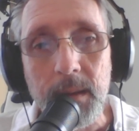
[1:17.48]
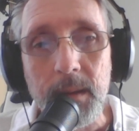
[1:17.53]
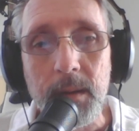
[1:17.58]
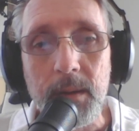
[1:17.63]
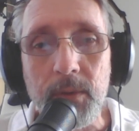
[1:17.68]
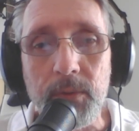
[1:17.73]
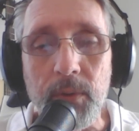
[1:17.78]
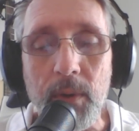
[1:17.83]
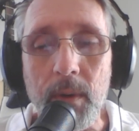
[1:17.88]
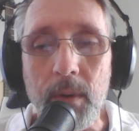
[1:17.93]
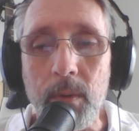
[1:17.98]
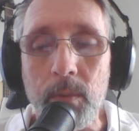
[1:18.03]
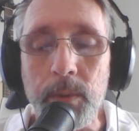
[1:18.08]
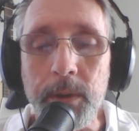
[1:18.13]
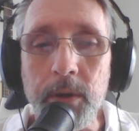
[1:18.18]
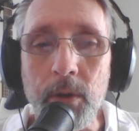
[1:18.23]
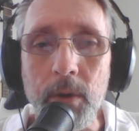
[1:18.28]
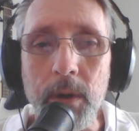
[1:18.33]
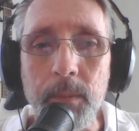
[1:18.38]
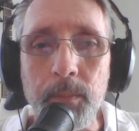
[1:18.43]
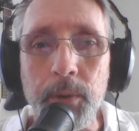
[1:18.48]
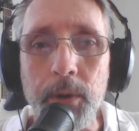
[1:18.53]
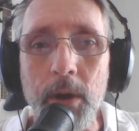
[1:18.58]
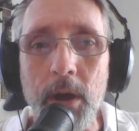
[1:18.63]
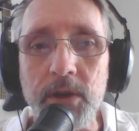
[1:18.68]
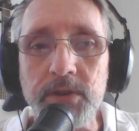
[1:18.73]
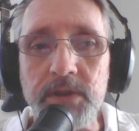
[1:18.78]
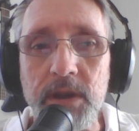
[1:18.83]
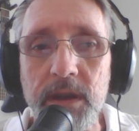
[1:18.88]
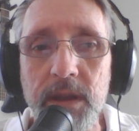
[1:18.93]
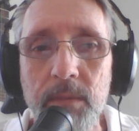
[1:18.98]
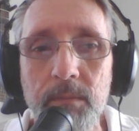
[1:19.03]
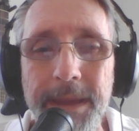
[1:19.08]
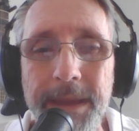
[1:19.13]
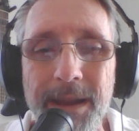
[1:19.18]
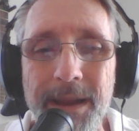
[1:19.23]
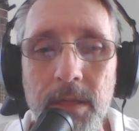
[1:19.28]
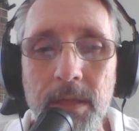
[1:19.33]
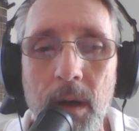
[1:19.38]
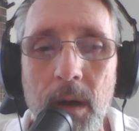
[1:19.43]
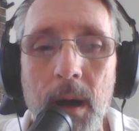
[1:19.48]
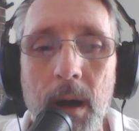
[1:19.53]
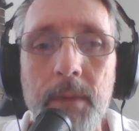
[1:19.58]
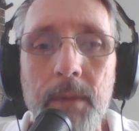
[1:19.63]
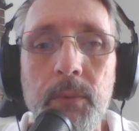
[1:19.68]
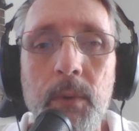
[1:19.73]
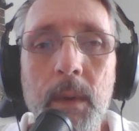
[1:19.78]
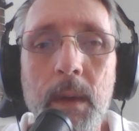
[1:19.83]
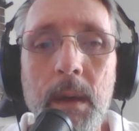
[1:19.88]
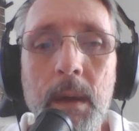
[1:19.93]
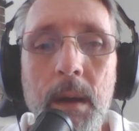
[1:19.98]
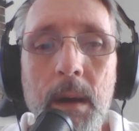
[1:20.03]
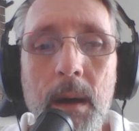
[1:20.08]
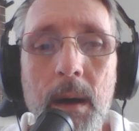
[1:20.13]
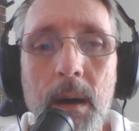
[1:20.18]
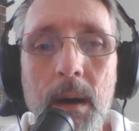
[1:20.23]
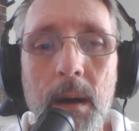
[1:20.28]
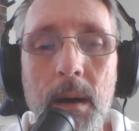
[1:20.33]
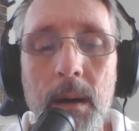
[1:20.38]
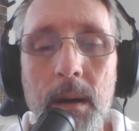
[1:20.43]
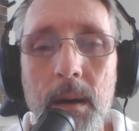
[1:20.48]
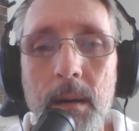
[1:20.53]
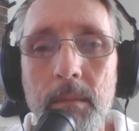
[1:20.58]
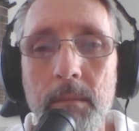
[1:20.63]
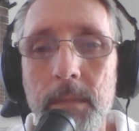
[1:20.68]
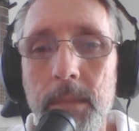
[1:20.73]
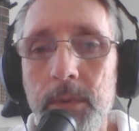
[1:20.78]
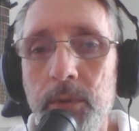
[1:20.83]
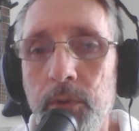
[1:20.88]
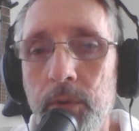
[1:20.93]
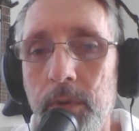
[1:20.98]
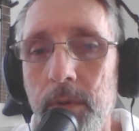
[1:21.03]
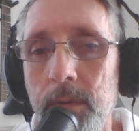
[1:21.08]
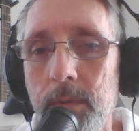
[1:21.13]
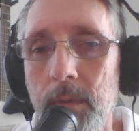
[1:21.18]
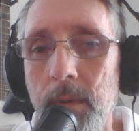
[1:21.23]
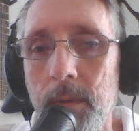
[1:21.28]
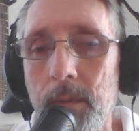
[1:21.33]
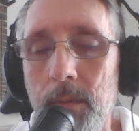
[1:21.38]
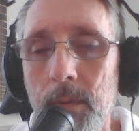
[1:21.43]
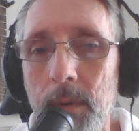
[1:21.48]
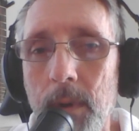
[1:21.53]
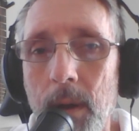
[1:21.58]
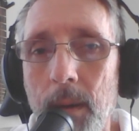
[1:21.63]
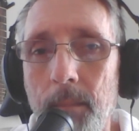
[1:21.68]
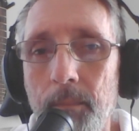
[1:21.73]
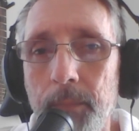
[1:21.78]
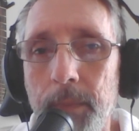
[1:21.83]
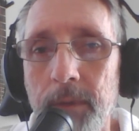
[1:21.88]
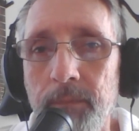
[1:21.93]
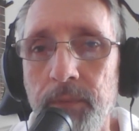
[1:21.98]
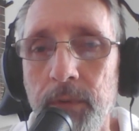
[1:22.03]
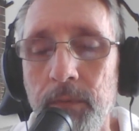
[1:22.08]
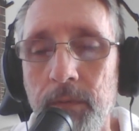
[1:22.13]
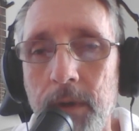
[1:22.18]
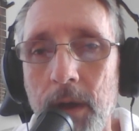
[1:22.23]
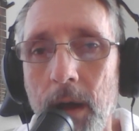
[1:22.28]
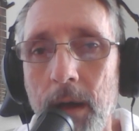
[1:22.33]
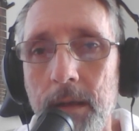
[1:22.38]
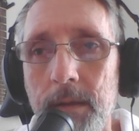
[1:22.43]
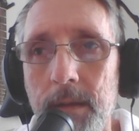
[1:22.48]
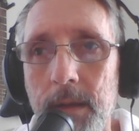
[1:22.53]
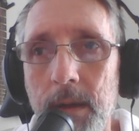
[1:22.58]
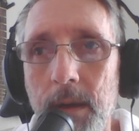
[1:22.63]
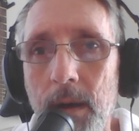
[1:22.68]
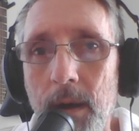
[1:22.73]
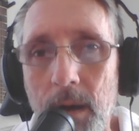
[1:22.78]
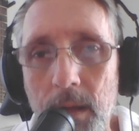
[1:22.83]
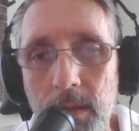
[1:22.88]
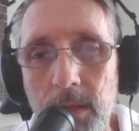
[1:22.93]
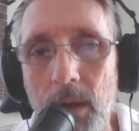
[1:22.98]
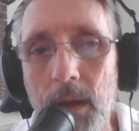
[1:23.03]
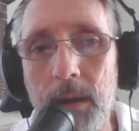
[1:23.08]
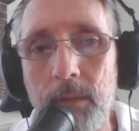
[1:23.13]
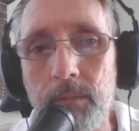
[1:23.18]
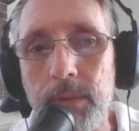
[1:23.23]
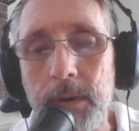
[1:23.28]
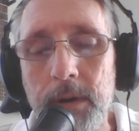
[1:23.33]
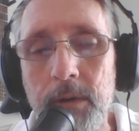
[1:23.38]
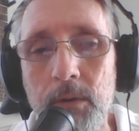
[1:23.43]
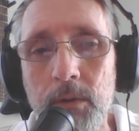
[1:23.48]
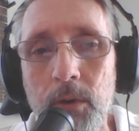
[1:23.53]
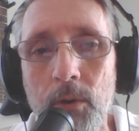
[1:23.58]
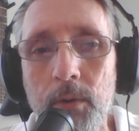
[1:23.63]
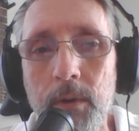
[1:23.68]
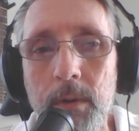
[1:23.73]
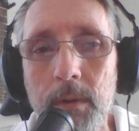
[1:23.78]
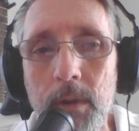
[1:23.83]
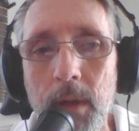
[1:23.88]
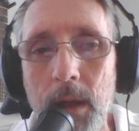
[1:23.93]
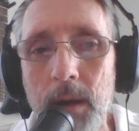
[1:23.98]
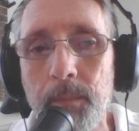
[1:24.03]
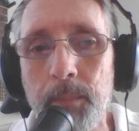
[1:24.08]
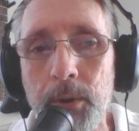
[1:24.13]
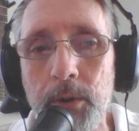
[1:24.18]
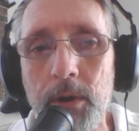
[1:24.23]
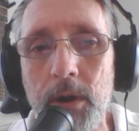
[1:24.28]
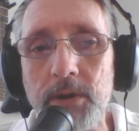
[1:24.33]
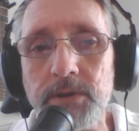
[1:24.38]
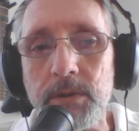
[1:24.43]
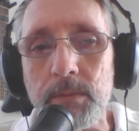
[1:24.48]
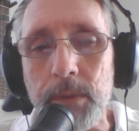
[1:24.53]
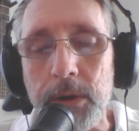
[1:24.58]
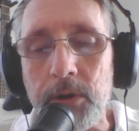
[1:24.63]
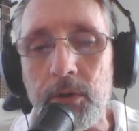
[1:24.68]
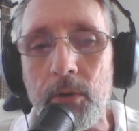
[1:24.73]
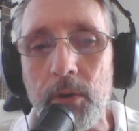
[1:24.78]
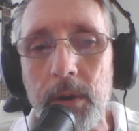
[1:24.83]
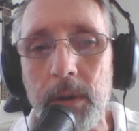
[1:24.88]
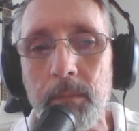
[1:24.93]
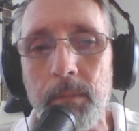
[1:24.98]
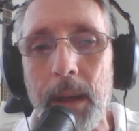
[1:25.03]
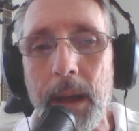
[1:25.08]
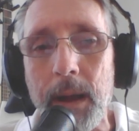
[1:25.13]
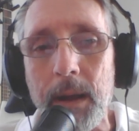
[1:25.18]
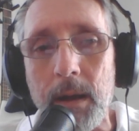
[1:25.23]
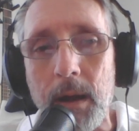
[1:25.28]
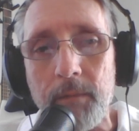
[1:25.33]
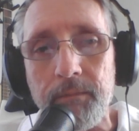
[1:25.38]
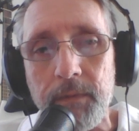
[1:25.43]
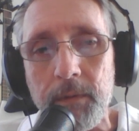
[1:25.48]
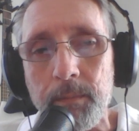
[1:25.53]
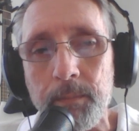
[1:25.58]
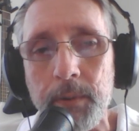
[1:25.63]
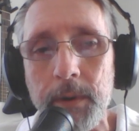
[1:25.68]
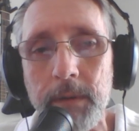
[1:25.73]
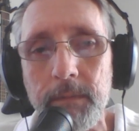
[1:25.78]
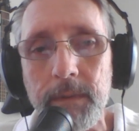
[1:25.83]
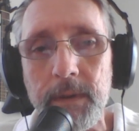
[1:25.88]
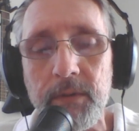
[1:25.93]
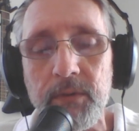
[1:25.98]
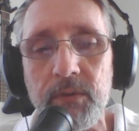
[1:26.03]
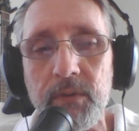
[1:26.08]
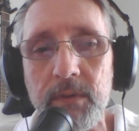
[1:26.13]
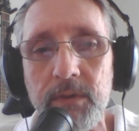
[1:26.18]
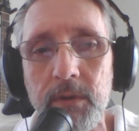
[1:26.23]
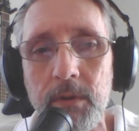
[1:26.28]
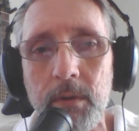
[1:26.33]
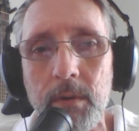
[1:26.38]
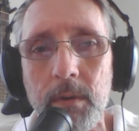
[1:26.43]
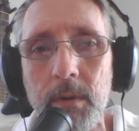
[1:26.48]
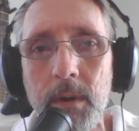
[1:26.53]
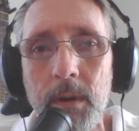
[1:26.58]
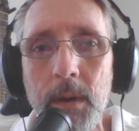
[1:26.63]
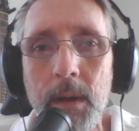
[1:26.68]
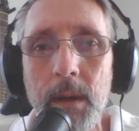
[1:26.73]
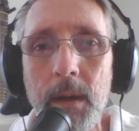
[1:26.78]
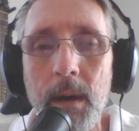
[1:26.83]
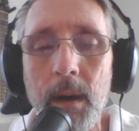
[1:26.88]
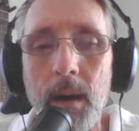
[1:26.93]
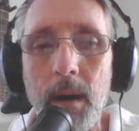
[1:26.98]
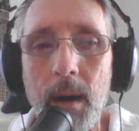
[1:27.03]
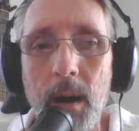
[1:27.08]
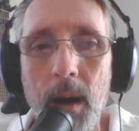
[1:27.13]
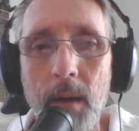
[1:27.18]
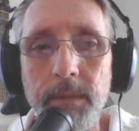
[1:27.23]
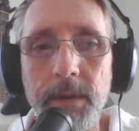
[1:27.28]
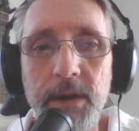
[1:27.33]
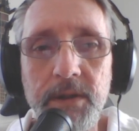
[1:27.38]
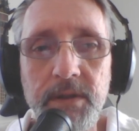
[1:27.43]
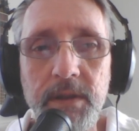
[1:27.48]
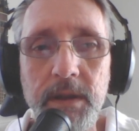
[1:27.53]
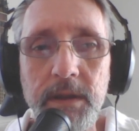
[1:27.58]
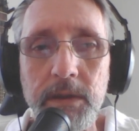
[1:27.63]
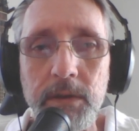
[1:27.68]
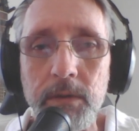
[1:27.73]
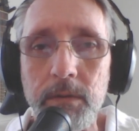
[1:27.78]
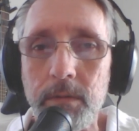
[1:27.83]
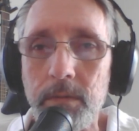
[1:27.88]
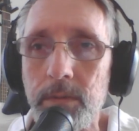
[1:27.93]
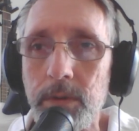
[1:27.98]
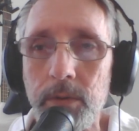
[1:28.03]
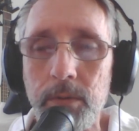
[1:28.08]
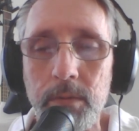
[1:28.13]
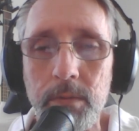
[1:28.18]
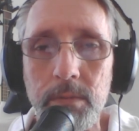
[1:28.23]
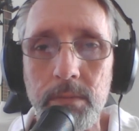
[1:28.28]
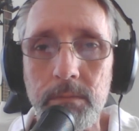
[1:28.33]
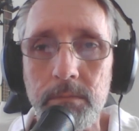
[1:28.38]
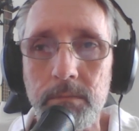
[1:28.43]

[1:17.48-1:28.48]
So returning production can mean a lot. If you've got a lot of production returning back off a previous year, obviously you